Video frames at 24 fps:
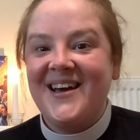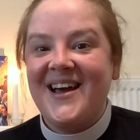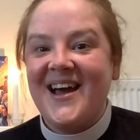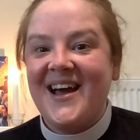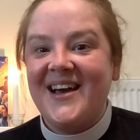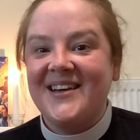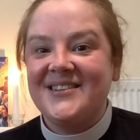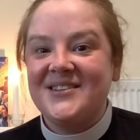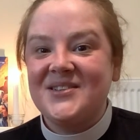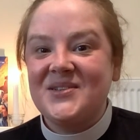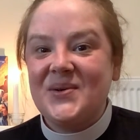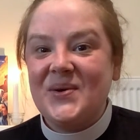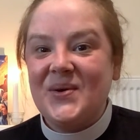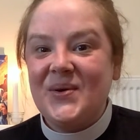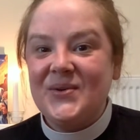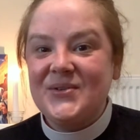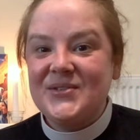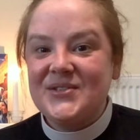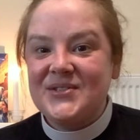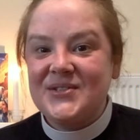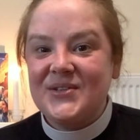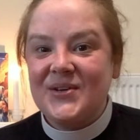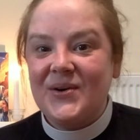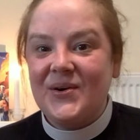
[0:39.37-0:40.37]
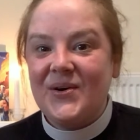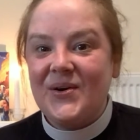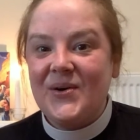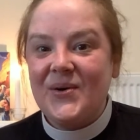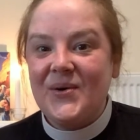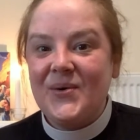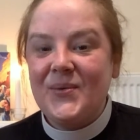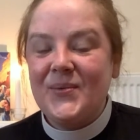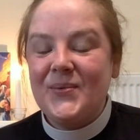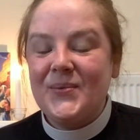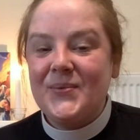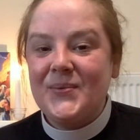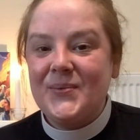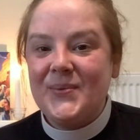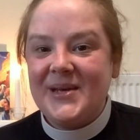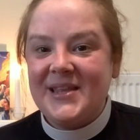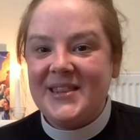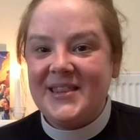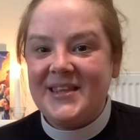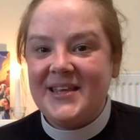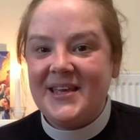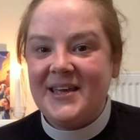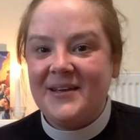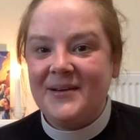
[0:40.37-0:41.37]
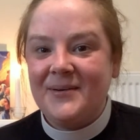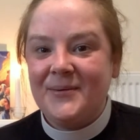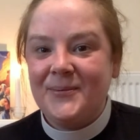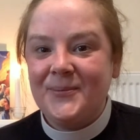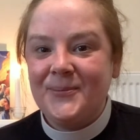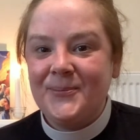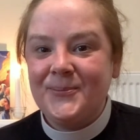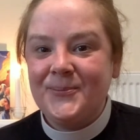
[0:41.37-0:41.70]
and also with you.